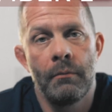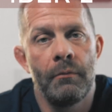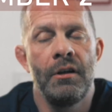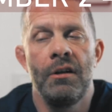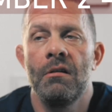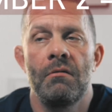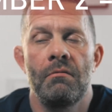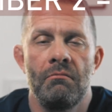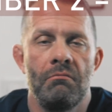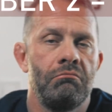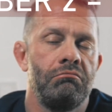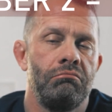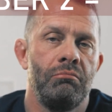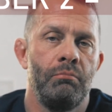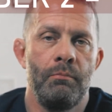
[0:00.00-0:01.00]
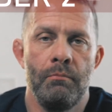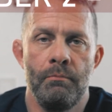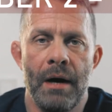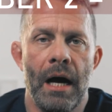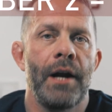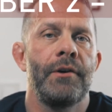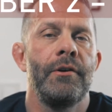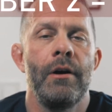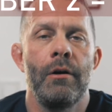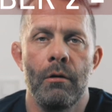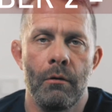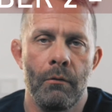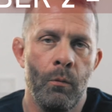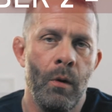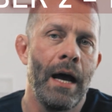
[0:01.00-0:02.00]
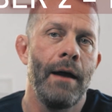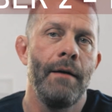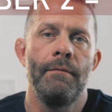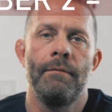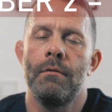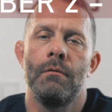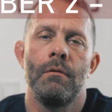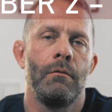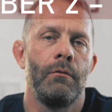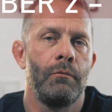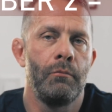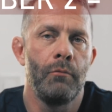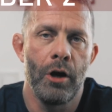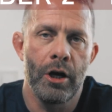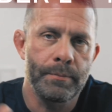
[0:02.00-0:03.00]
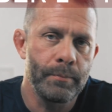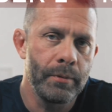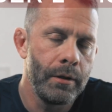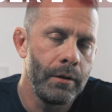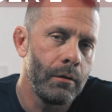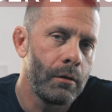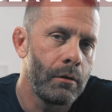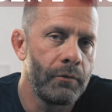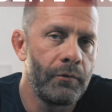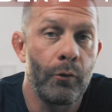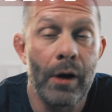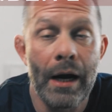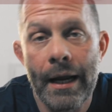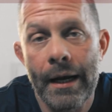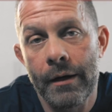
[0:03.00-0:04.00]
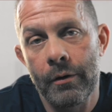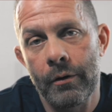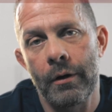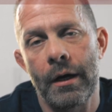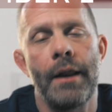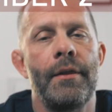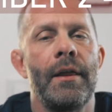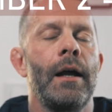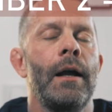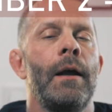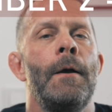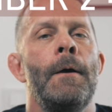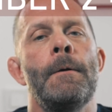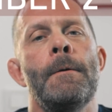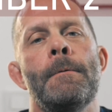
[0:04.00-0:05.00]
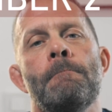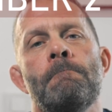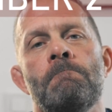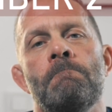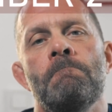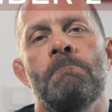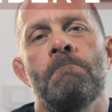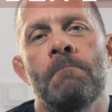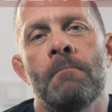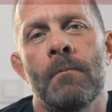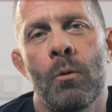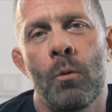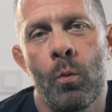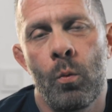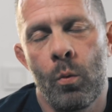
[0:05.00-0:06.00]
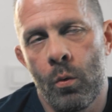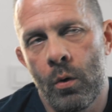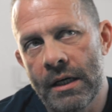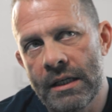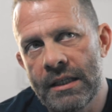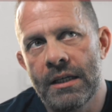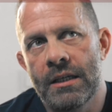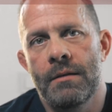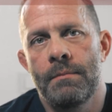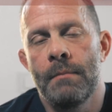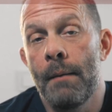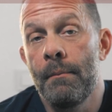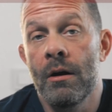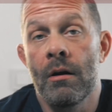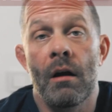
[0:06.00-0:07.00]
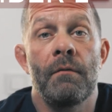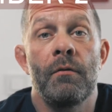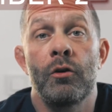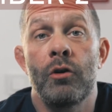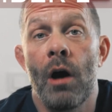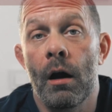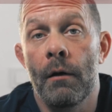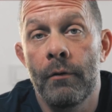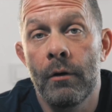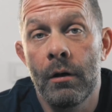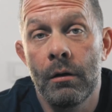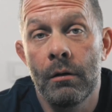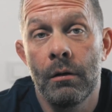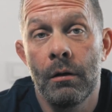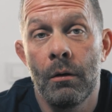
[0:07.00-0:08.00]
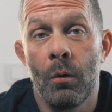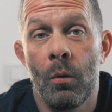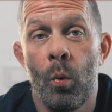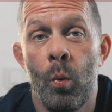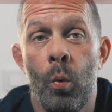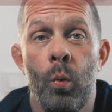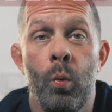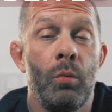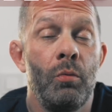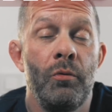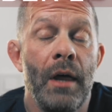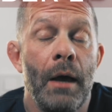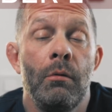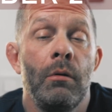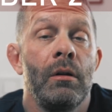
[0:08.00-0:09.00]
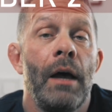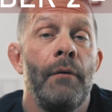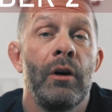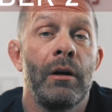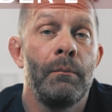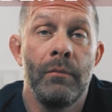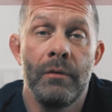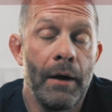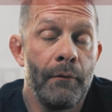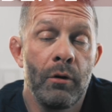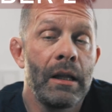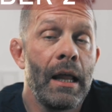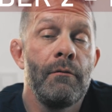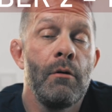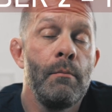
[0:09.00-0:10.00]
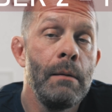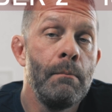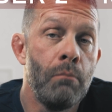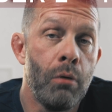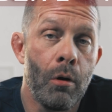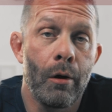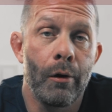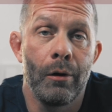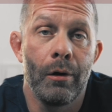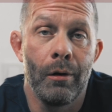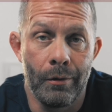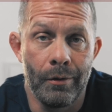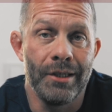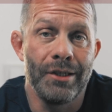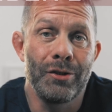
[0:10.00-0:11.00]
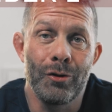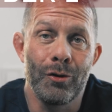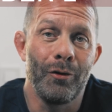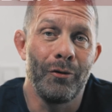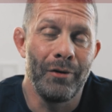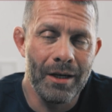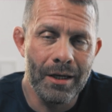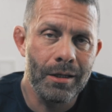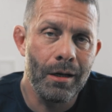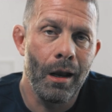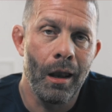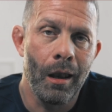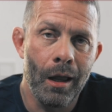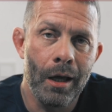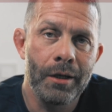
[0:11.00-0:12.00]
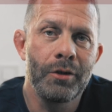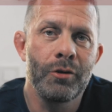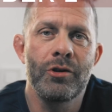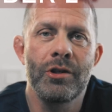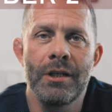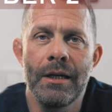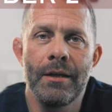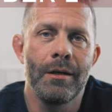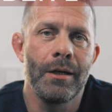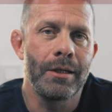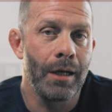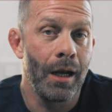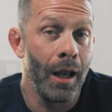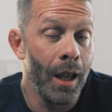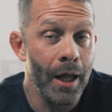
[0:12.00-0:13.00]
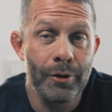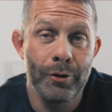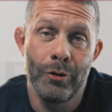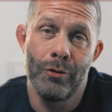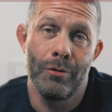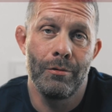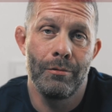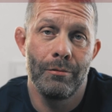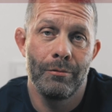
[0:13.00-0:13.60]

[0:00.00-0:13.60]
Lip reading: your partner or wife or husband or friend or anything, which is maybe not a photographer, they will never be bored on this tour. There's a lot to see, there's a lot to do.